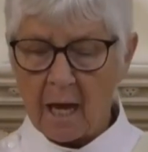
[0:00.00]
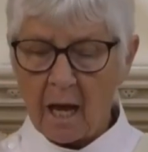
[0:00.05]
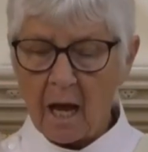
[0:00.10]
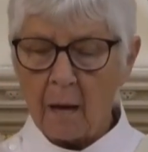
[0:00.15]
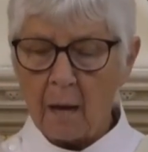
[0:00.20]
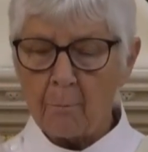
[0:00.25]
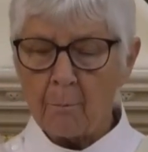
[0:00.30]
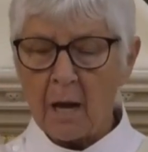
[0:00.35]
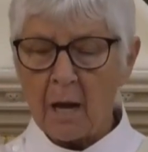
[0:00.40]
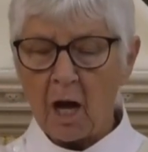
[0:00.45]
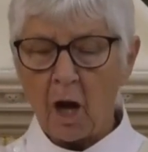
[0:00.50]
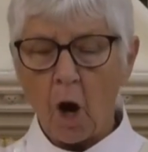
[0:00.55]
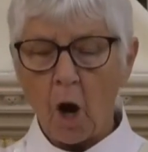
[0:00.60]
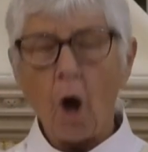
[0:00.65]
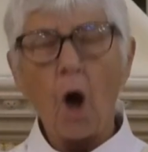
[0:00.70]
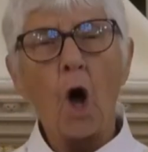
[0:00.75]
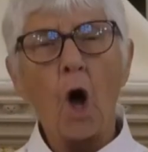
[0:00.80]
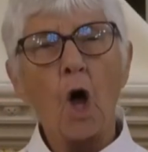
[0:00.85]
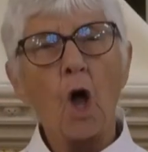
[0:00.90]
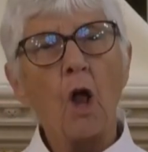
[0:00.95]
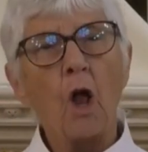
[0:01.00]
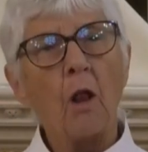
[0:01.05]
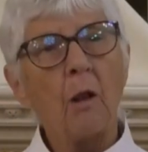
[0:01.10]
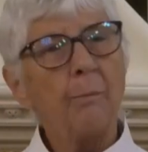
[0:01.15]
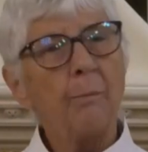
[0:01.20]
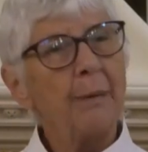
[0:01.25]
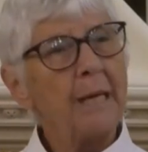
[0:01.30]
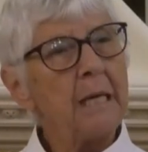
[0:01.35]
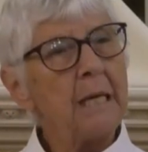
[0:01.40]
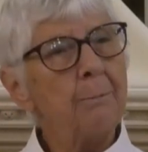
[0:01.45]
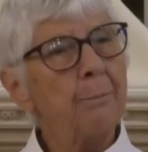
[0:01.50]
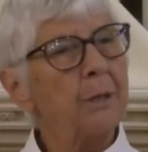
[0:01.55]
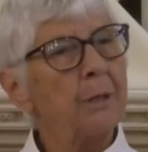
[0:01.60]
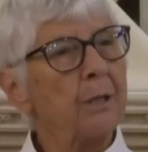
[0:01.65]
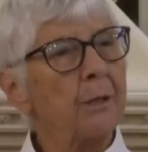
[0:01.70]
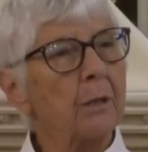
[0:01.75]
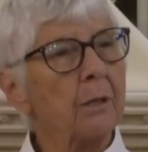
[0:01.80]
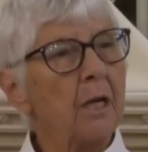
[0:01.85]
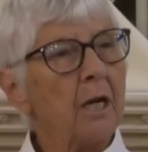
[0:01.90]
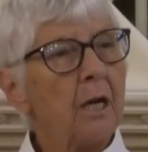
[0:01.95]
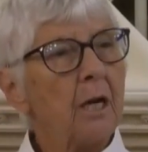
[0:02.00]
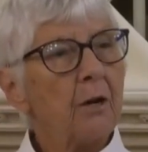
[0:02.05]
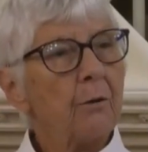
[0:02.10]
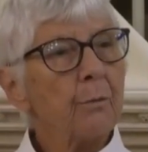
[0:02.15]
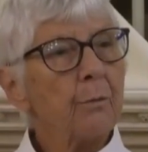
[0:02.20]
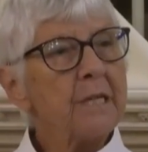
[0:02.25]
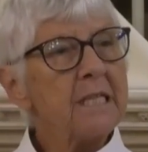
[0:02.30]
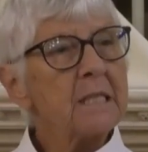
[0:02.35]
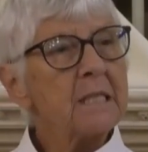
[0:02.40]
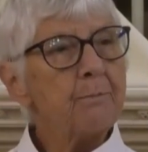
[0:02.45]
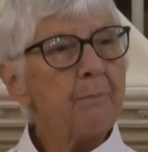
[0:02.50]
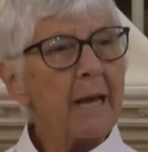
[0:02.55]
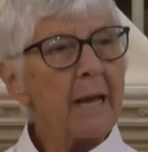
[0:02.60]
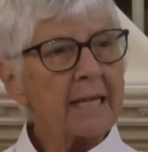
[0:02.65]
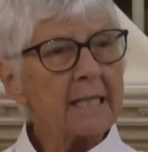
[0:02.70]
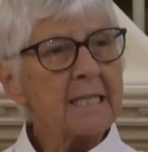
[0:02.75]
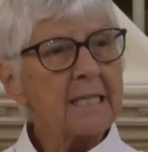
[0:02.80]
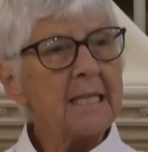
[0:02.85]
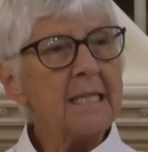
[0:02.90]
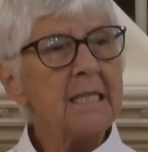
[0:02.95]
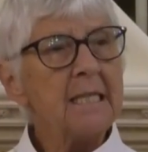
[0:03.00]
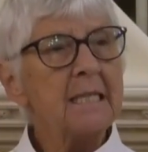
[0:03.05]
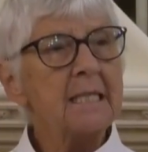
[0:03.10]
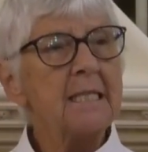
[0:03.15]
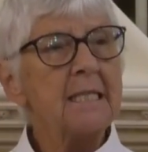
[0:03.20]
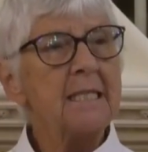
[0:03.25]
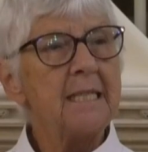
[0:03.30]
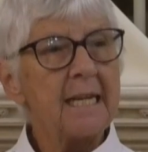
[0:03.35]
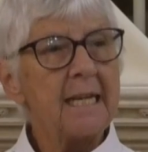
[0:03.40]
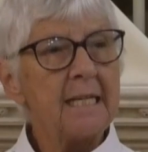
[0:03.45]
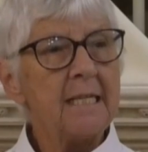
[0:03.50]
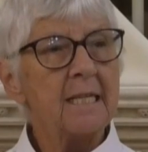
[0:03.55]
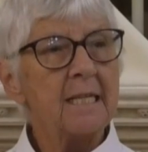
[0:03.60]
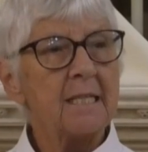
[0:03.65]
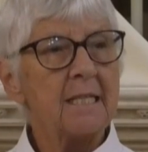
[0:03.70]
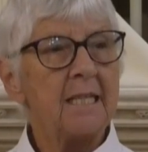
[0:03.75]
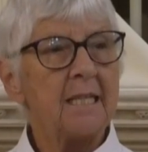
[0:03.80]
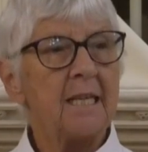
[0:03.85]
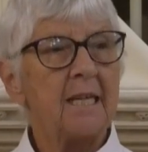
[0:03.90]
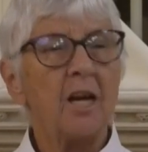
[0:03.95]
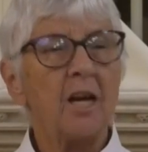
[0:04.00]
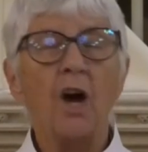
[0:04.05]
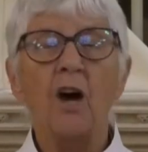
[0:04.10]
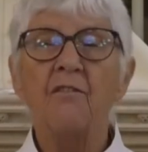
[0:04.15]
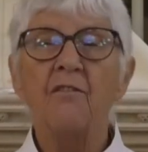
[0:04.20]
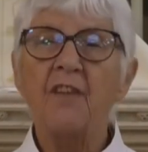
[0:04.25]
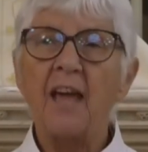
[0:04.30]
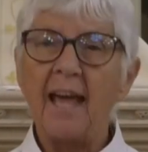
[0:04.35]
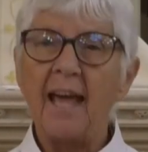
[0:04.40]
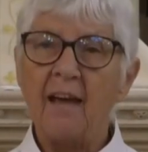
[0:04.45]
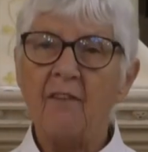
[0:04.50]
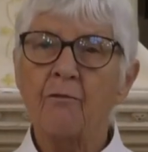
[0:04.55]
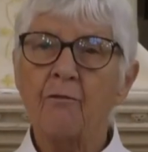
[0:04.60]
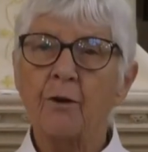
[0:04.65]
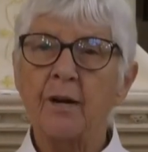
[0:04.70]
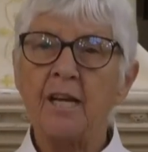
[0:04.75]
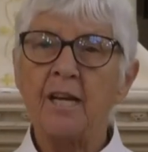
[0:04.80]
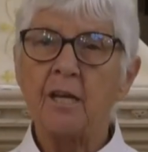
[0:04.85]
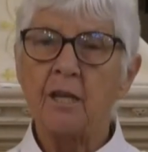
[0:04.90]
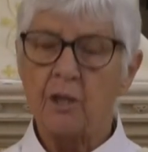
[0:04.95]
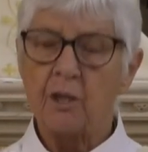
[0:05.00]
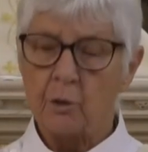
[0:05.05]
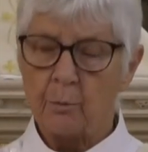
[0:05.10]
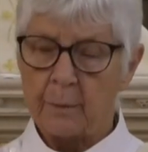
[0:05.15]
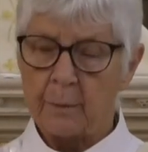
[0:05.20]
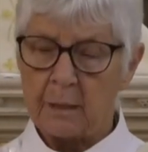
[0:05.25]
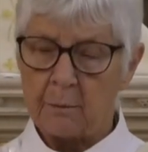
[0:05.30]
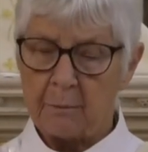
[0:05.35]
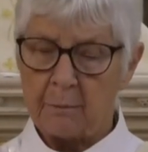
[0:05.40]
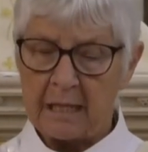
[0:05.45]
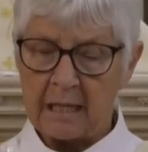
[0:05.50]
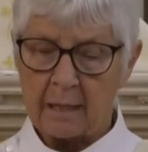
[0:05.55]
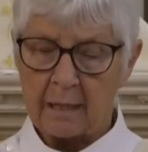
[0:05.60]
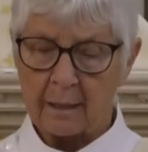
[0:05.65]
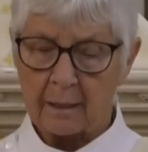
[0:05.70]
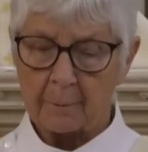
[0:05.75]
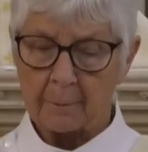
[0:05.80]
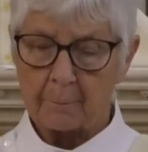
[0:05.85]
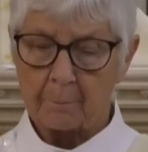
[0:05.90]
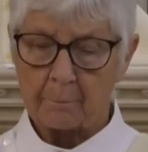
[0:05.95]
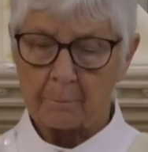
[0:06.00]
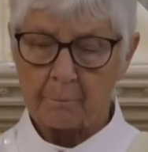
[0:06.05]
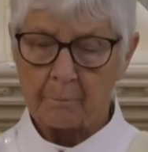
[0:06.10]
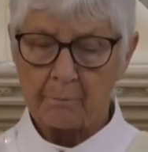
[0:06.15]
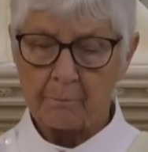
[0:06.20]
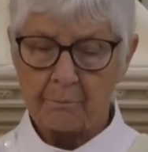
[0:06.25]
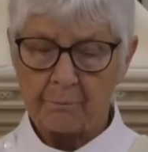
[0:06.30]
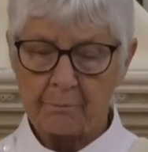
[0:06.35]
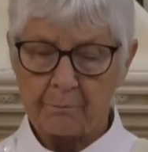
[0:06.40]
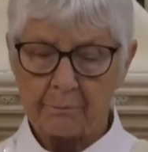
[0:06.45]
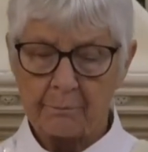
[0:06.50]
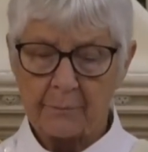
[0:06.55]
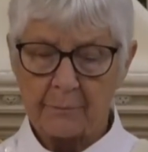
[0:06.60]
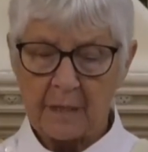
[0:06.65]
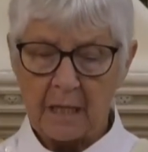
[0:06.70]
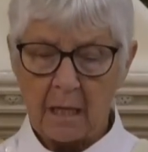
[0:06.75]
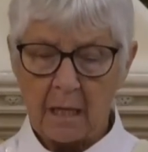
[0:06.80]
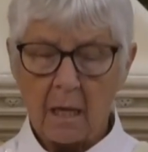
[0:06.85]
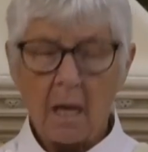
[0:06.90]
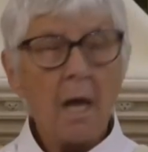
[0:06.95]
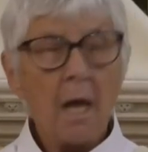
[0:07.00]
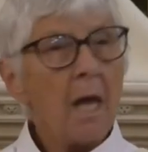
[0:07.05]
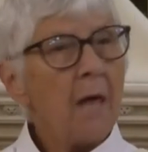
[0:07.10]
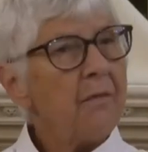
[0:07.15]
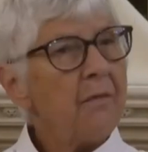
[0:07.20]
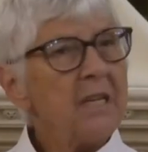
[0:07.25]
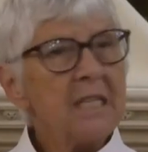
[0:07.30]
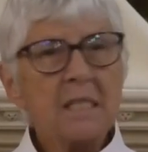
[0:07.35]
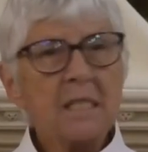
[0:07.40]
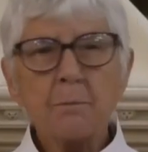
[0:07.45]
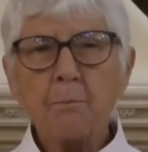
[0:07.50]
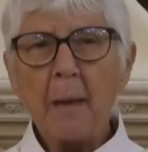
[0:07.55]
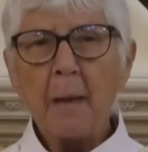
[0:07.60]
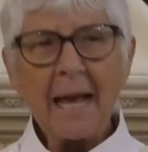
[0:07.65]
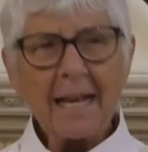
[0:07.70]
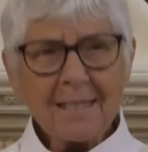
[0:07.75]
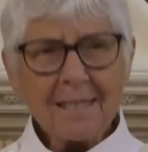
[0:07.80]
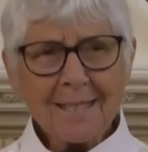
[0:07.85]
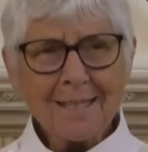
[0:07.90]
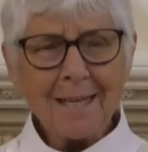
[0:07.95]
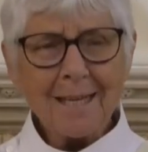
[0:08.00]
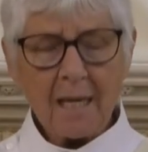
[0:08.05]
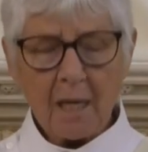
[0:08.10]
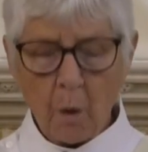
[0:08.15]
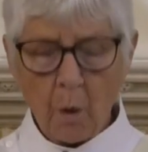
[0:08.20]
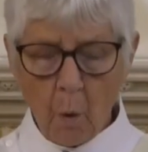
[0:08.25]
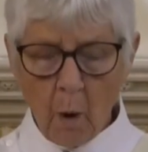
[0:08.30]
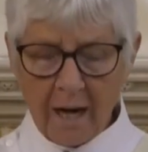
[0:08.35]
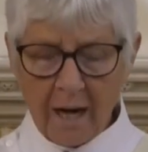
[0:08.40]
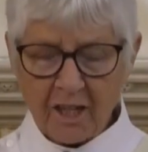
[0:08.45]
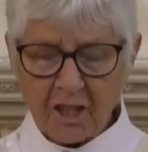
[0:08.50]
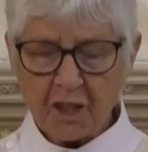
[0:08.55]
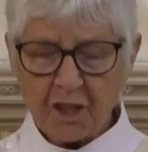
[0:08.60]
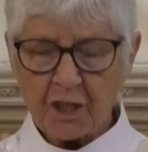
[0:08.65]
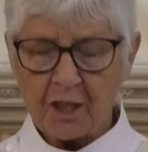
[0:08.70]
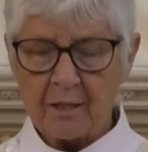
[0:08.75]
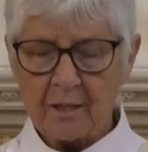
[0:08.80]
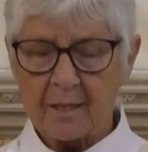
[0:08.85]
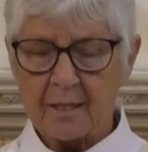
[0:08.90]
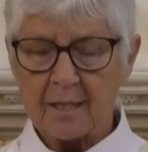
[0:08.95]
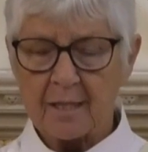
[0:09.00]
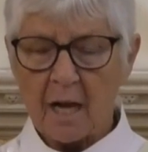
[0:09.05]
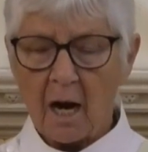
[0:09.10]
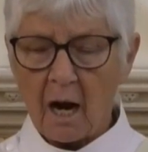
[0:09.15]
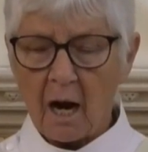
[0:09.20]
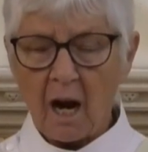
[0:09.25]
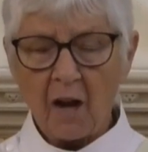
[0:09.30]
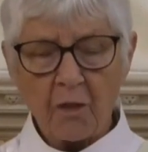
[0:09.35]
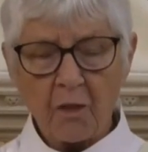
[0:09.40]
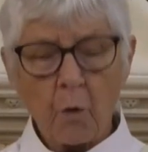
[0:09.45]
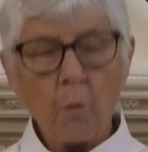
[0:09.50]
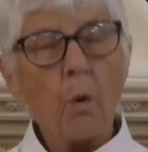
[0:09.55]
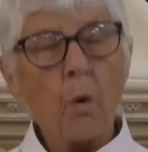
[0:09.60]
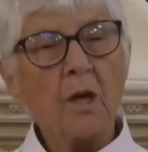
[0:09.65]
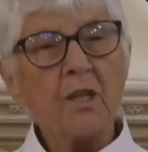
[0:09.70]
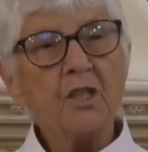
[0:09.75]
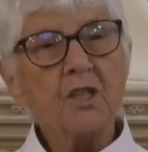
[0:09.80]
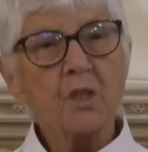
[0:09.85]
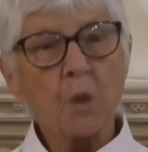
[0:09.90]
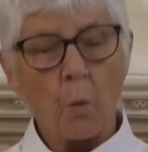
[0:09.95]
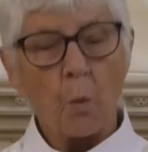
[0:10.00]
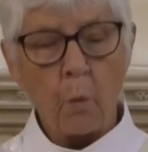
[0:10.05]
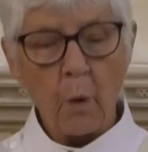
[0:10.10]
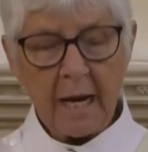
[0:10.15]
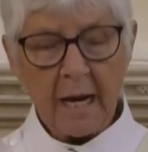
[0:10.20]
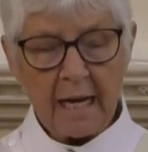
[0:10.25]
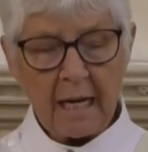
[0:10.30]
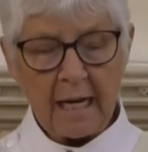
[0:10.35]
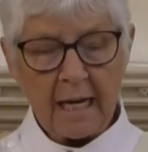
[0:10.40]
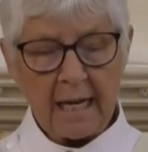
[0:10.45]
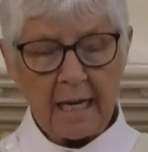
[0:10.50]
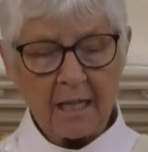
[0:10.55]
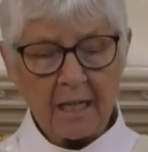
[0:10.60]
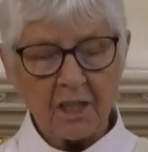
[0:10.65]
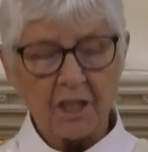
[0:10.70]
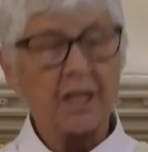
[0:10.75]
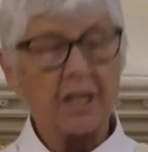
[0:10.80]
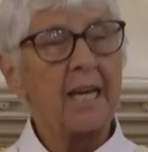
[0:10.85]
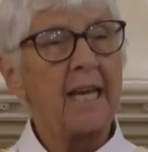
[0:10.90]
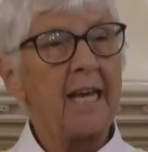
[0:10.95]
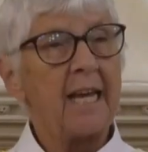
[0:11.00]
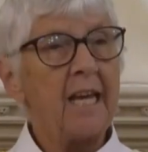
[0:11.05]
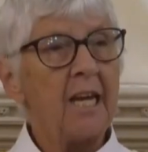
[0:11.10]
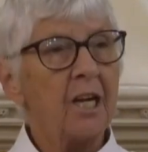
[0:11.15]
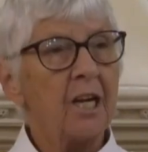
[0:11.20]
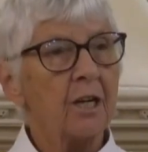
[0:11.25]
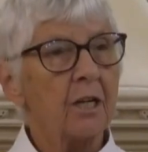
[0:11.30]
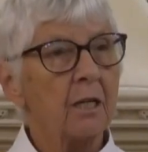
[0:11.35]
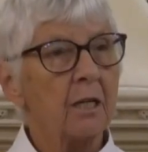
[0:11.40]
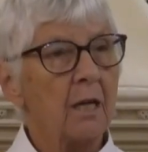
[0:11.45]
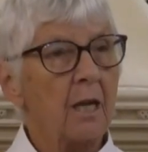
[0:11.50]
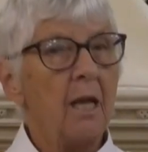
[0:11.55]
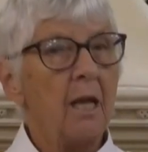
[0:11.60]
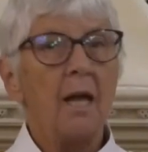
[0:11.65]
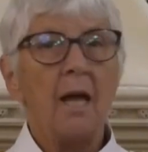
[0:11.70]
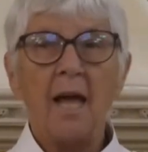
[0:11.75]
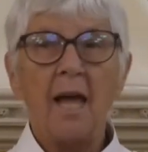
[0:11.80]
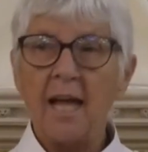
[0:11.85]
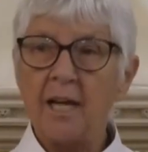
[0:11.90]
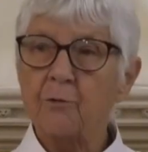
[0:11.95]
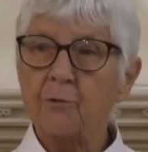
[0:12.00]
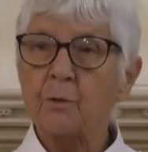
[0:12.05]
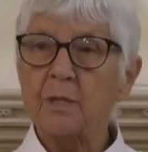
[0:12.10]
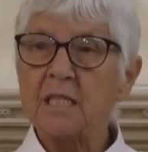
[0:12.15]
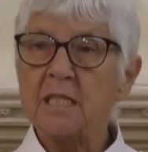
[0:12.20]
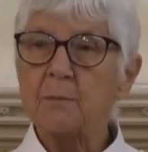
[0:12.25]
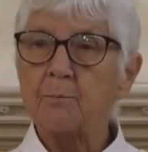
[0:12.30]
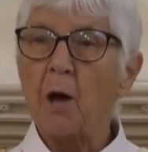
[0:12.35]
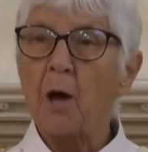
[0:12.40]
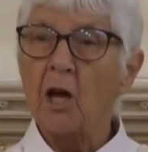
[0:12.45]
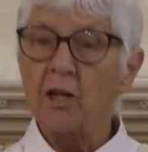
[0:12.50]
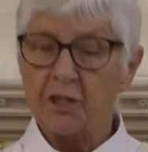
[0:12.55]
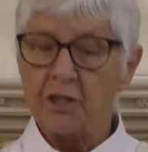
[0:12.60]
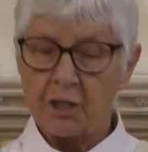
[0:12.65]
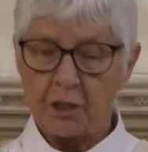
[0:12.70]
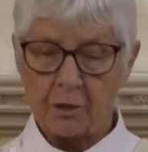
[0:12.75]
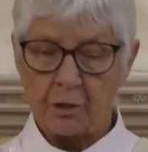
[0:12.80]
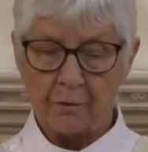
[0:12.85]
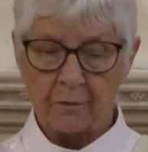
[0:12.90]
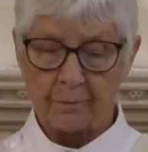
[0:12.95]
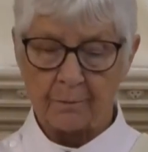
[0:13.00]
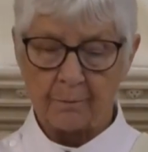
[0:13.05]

among all people, respecting the dignity of every human being? These pesky questions are the ones we need to hear and respond to.